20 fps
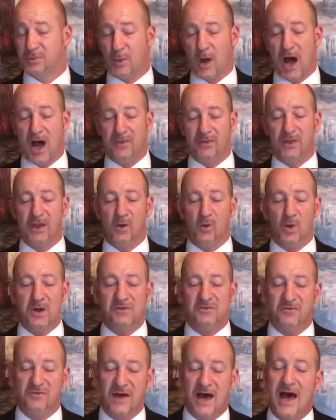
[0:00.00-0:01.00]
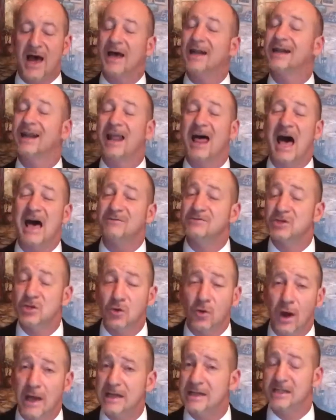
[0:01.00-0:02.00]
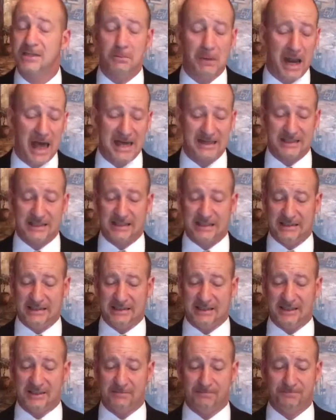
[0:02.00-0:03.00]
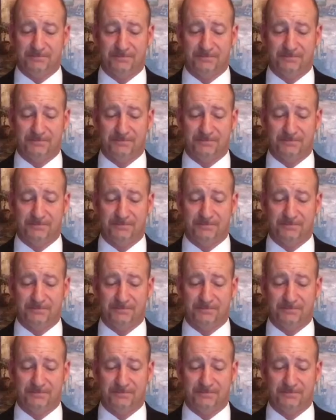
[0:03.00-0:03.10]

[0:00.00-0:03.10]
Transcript: spot that we find life's greatest blessings.